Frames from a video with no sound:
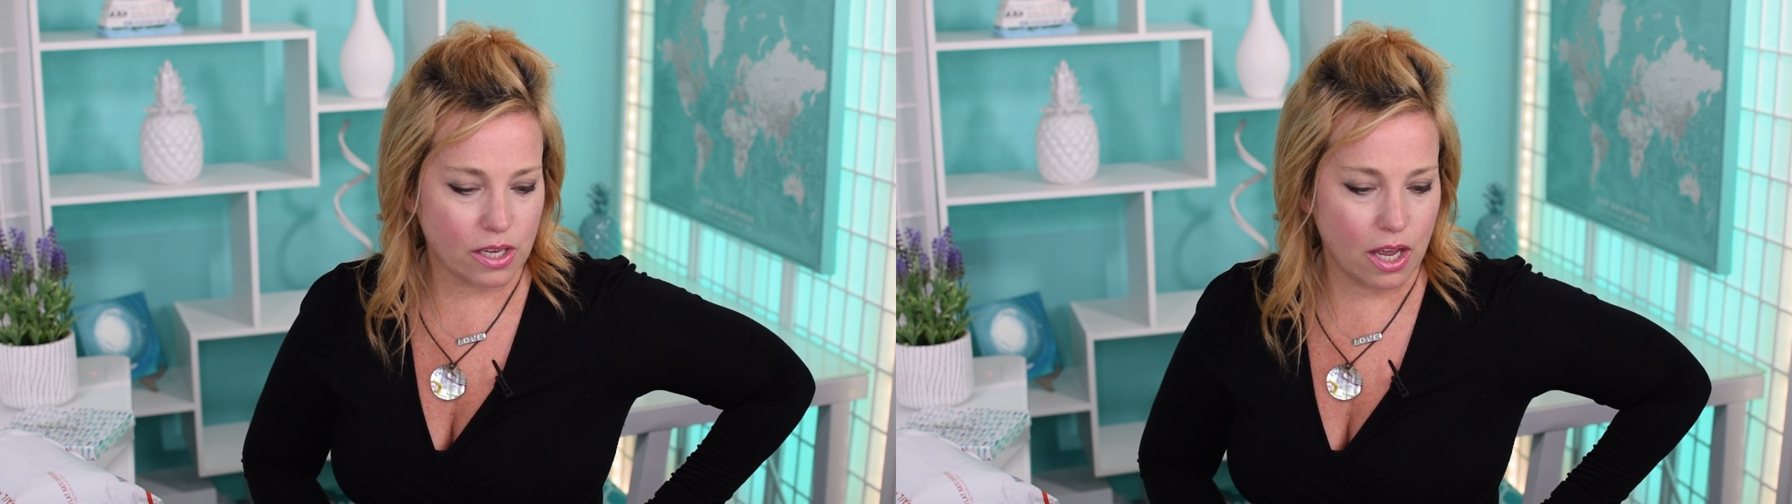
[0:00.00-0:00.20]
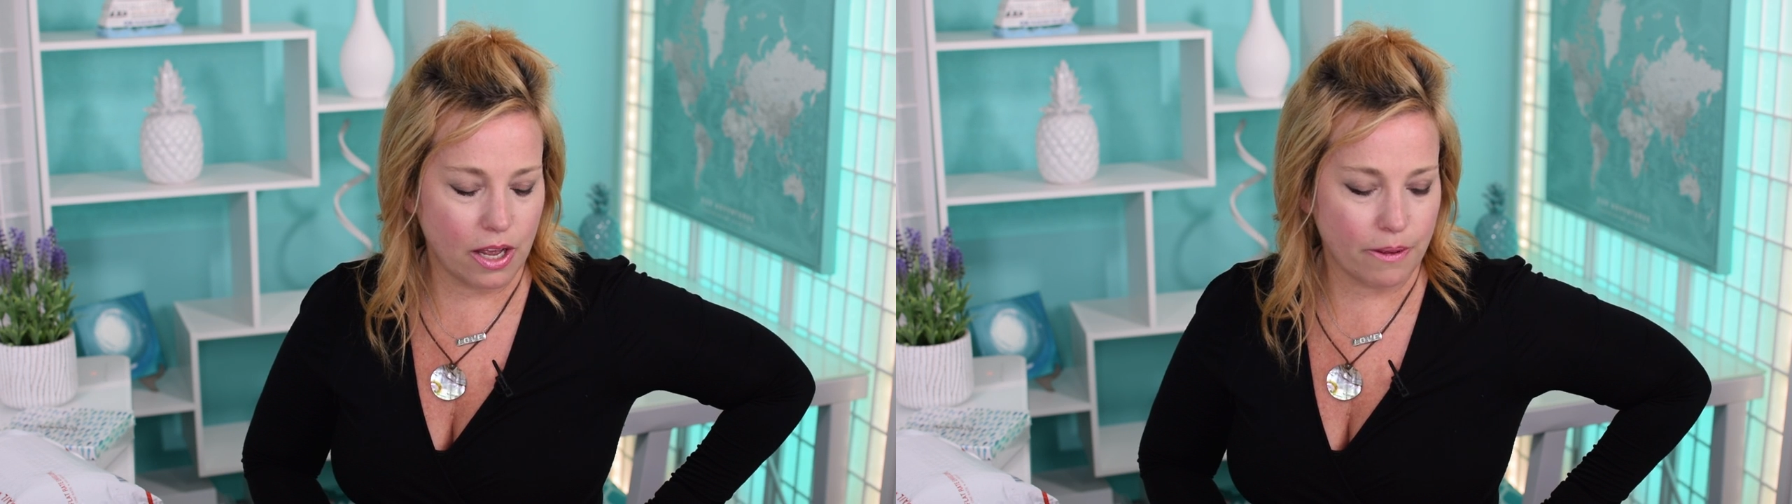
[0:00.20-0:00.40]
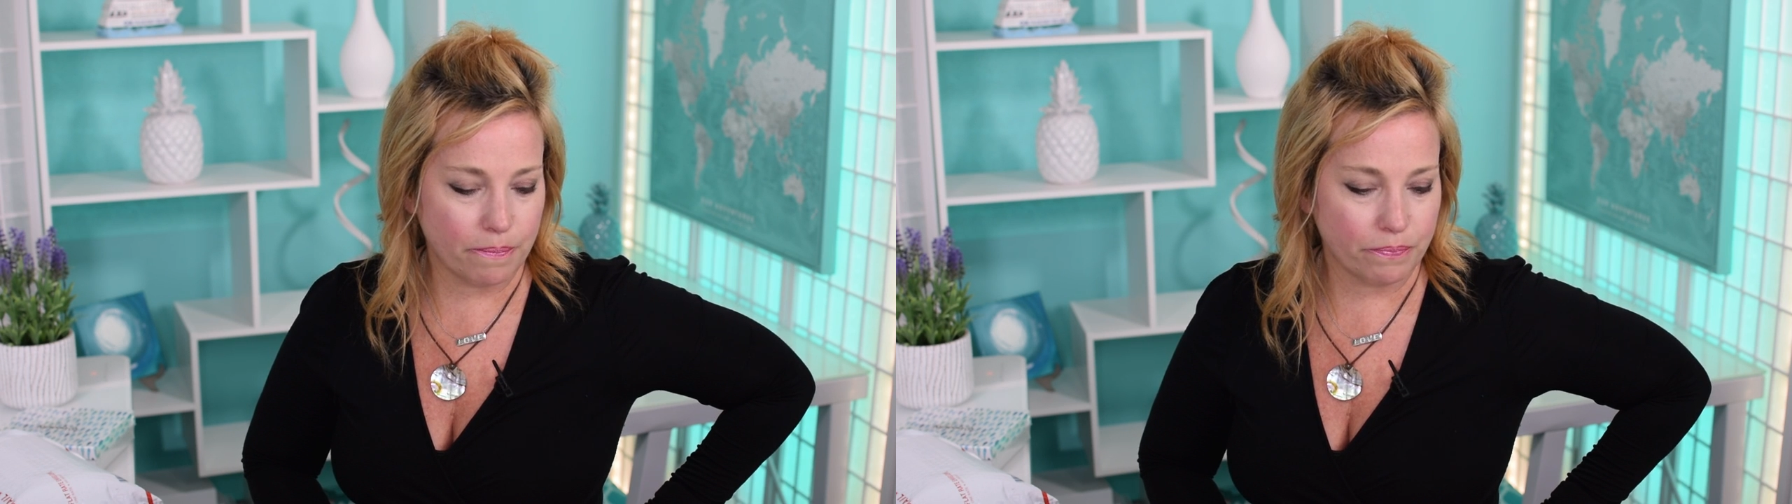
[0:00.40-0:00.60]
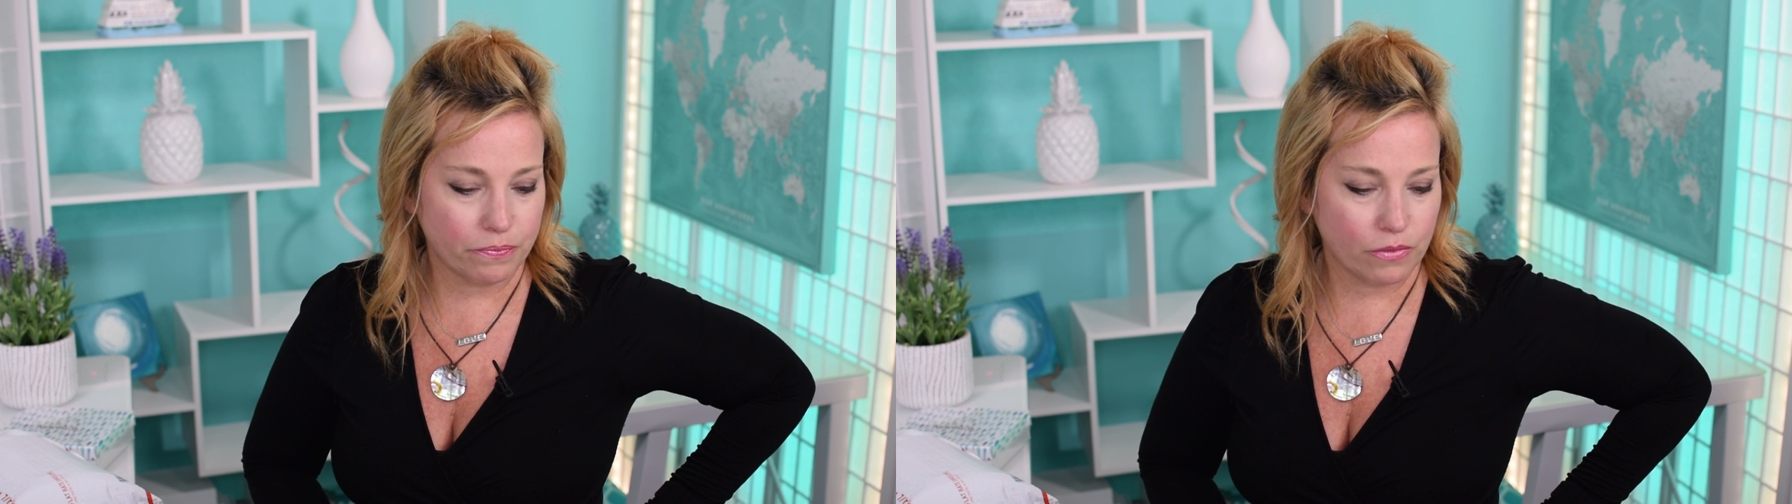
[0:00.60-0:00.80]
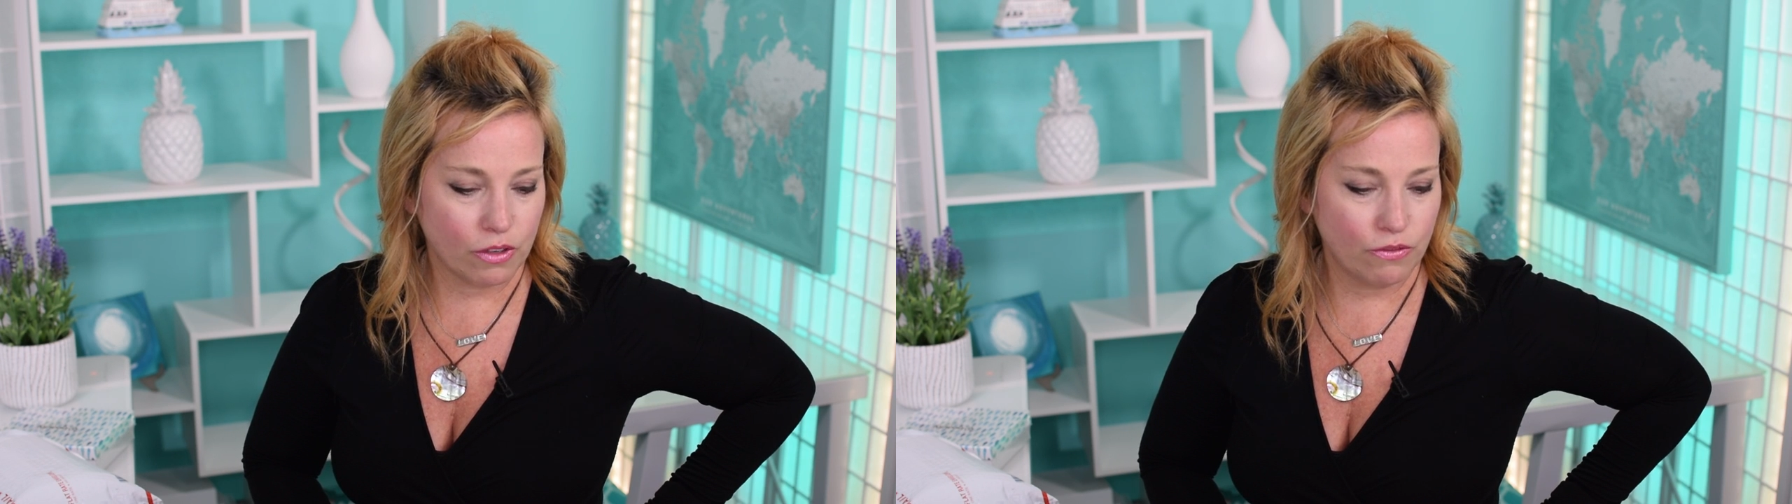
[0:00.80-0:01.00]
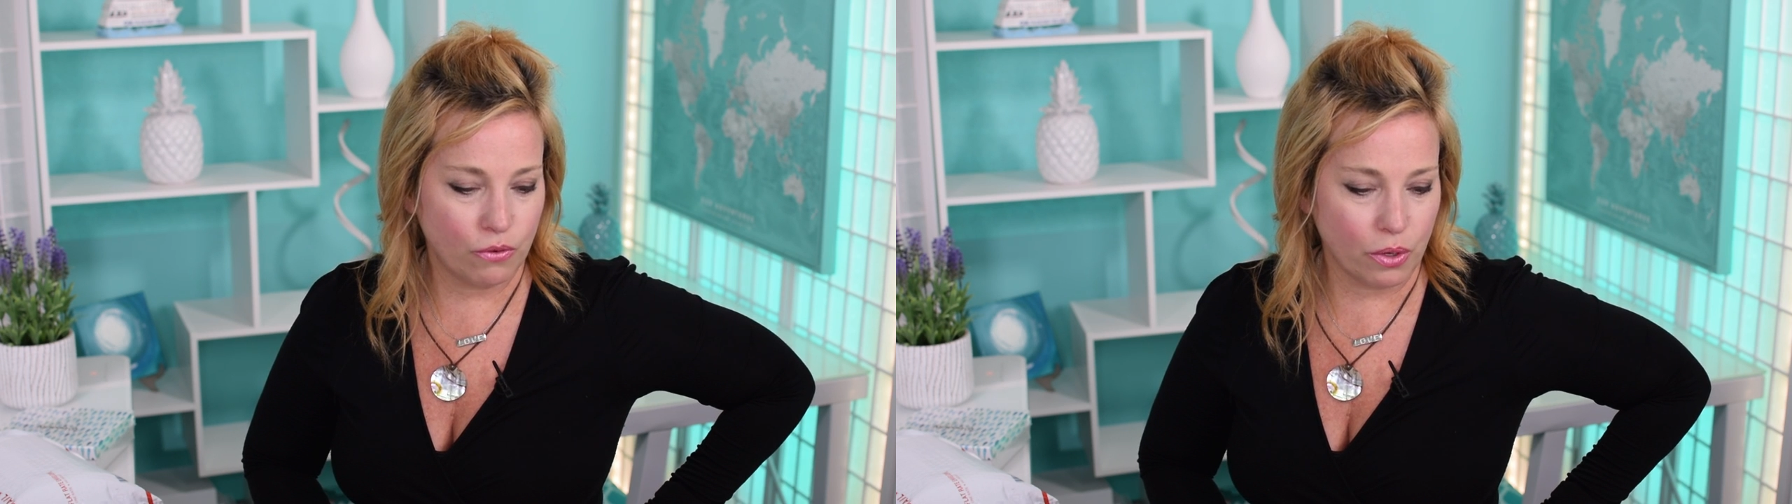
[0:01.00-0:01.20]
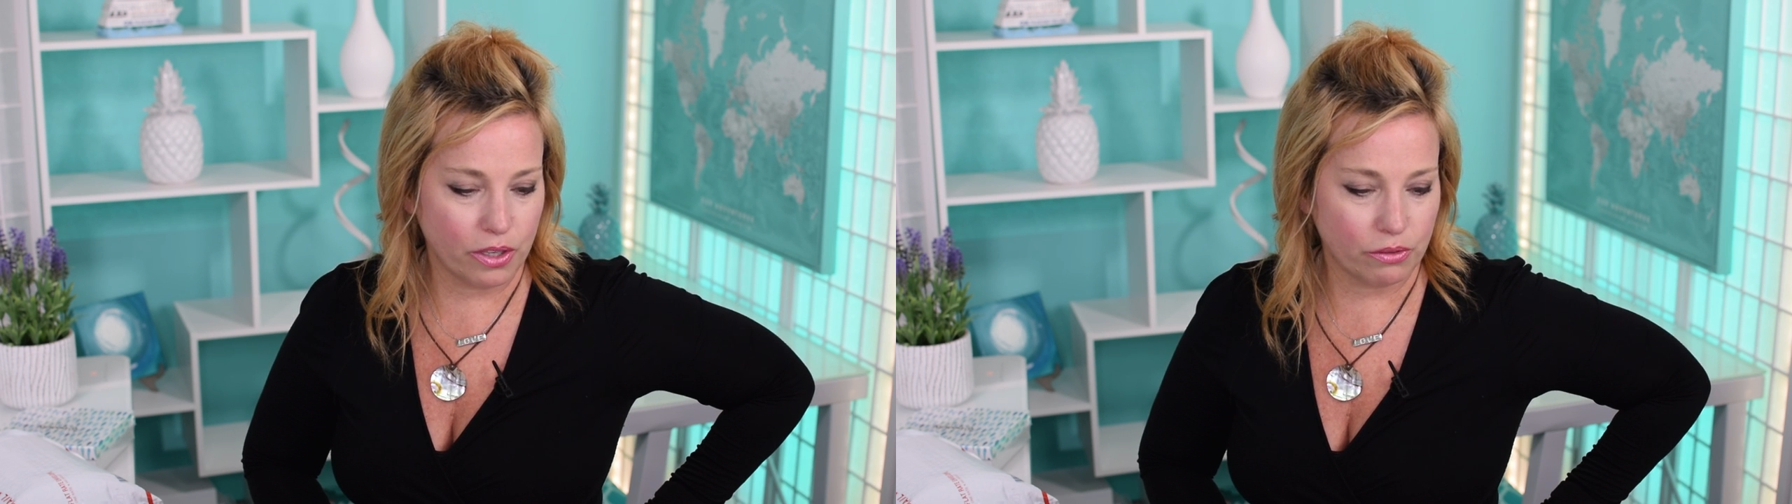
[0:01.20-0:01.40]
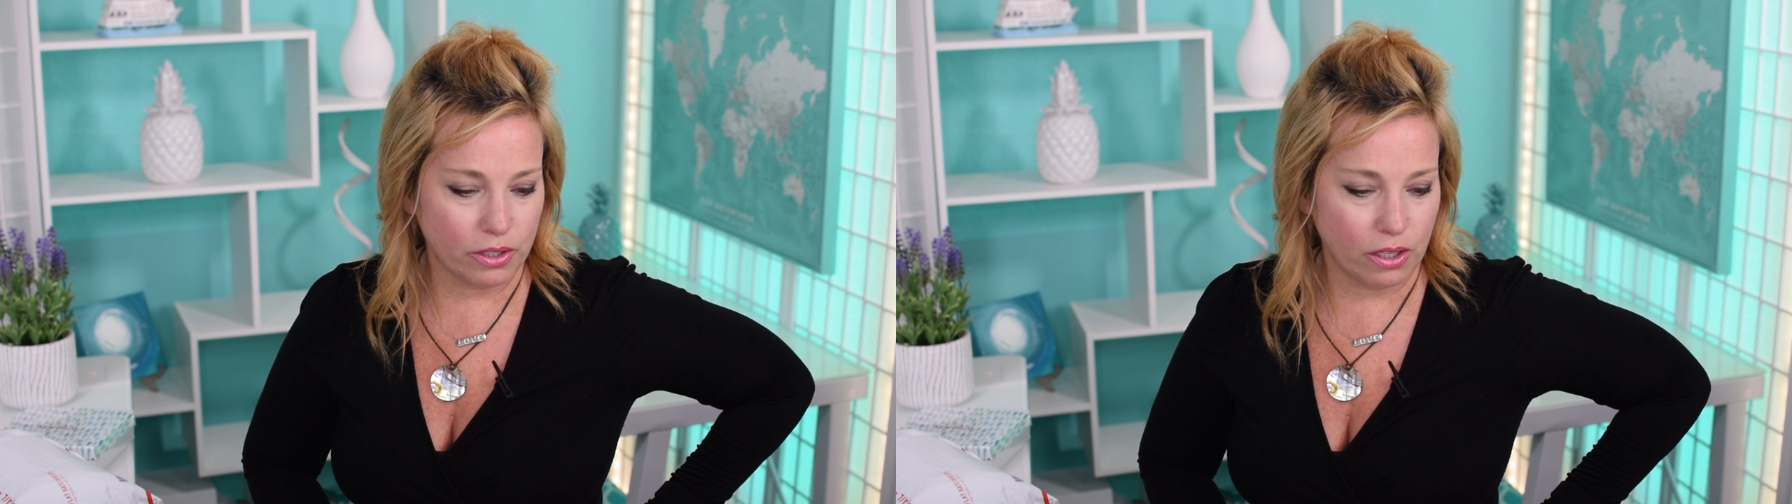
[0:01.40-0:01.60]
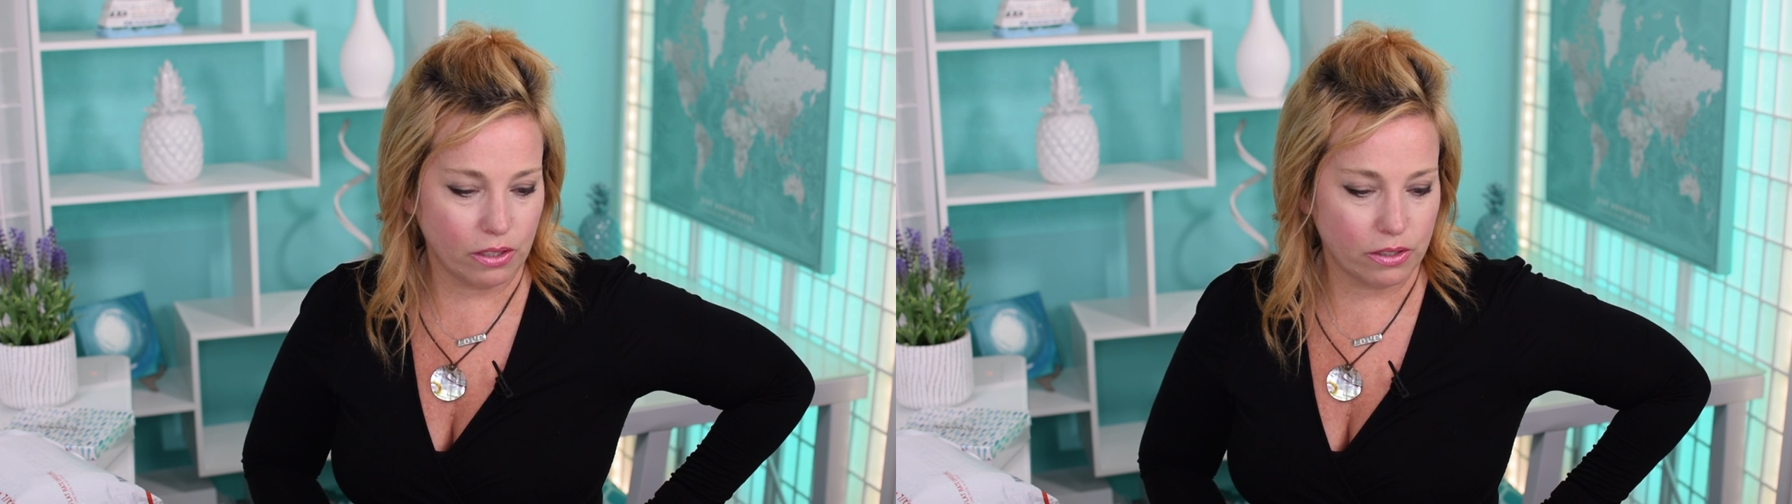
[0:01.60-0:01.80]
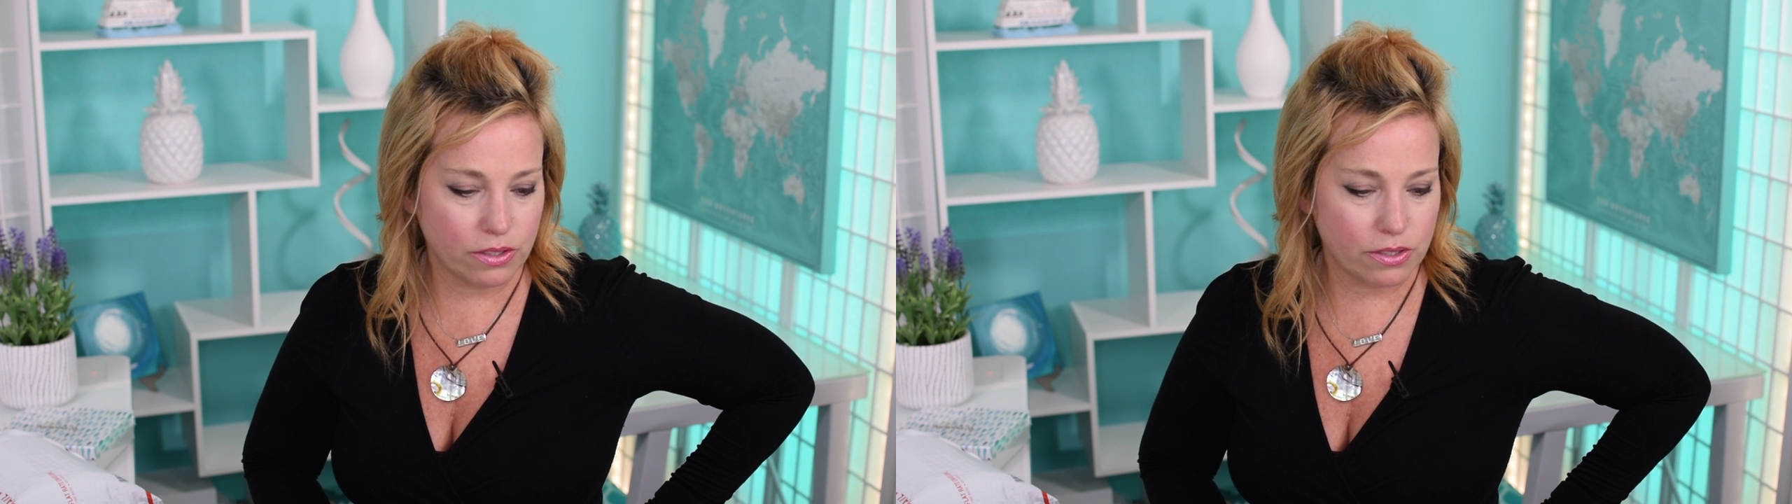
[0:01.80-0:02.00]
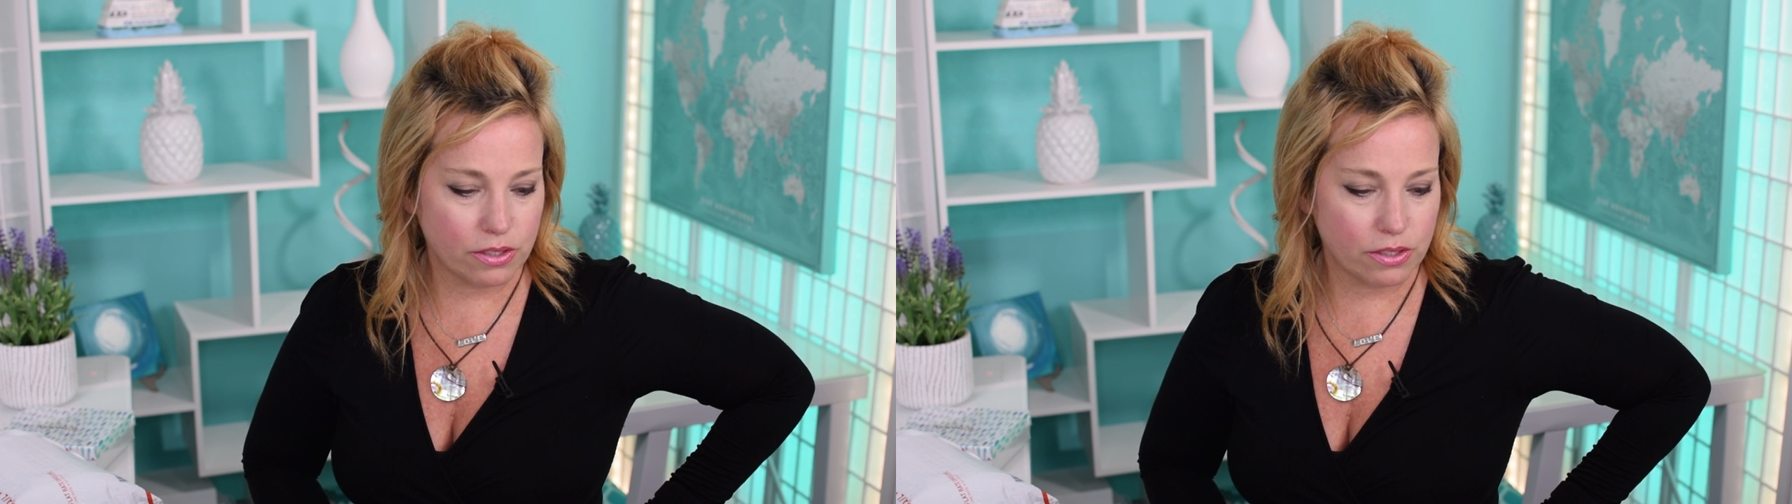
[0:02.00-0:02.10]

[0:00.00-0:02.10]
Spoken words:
$43.